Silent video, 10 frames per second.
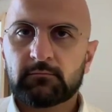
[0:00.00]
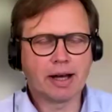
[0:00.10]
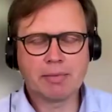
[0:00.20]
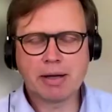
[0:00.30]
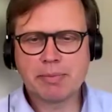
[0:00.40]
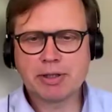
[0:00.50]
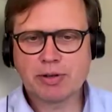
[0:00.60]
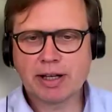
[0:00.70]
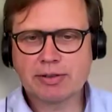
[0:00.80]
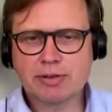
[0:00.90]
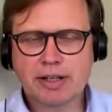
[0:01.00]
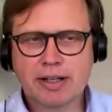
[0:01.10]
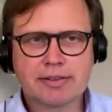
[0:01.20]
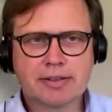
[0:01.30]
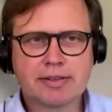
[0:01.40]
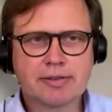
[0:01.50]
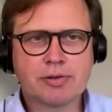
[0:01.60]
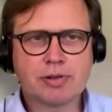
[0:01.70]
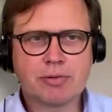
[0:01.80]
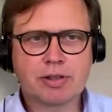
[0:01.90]
Yeah, maybe to add to that, and I
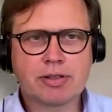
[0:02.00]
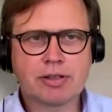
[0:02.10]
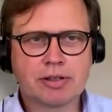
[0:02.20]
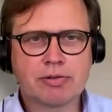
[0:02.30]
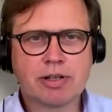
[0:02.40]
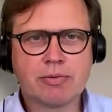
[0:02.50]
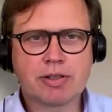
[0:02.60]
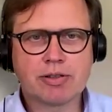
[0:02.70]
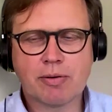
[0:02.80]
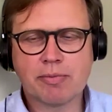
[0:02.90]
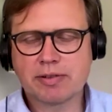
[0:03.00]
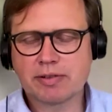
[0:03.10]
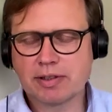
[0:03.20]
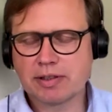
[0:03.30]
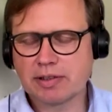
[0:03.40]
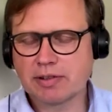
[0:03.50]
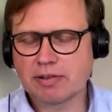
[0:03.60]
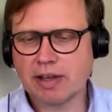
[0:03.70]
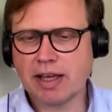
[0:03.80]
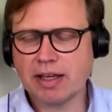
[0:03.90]
fully would agree what Tom is
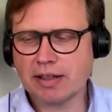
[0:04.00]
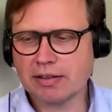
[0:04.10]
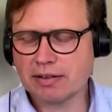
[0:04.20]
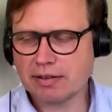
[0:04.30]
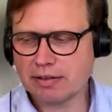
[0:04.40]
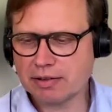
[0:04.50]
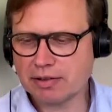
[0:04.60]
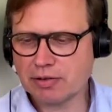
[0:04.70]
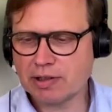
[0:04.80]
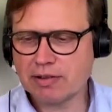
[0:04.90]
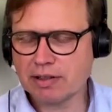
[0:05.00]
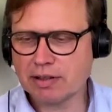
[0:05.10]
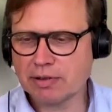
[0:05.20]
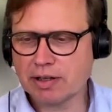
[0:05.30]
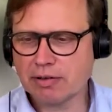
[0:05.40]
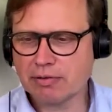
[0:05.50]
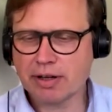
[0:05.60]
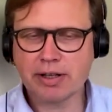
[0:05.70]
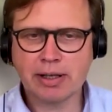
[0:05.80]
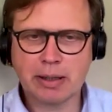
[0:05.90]
saying. In Switzerland, we are
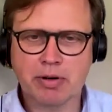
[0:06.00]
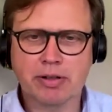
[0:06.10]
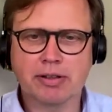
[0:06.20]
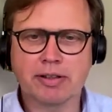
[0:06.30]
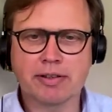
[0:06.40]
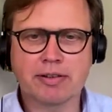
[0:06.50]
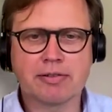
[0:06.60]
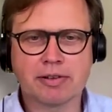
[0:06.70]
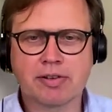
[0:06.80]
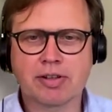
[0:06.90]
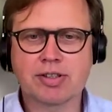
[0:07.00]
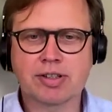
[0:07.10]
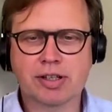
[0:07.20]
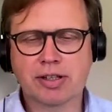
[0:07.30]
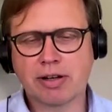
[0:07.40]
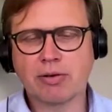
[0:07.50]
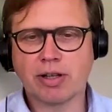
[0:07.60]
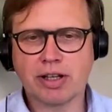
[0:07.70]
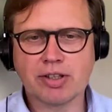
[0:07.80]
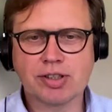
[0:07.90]
very liberal in such
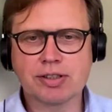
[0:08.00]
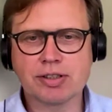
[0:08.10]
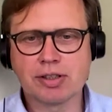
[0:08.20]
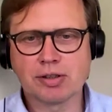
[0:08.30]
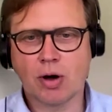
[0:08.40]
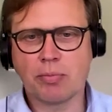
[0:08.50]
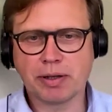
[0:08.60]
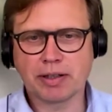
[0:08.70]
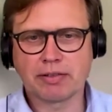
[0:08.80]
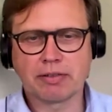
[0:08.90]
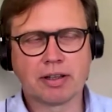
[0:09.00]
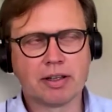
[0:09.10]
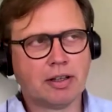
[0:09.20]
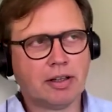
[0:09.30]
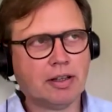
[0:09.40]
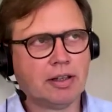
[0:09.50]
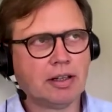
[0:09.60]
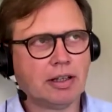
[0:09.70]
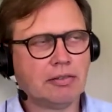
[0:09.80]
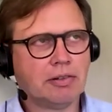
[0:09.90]
regulation topics,
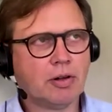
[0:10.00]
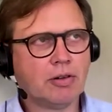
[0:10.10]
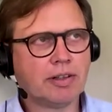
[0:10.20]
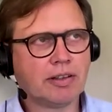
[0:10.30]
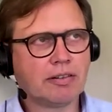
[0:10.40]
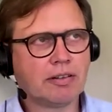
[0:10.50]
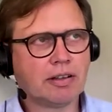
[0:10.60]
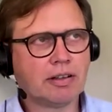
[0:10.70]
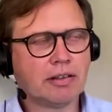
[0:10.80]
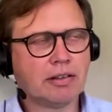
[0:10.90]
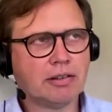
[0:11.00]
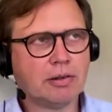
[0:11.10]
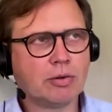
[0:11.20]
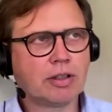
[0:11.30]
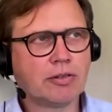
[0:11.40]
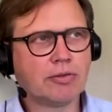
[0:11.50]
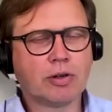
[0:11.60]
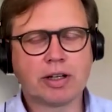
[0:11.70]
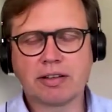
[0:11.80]
and we always looking for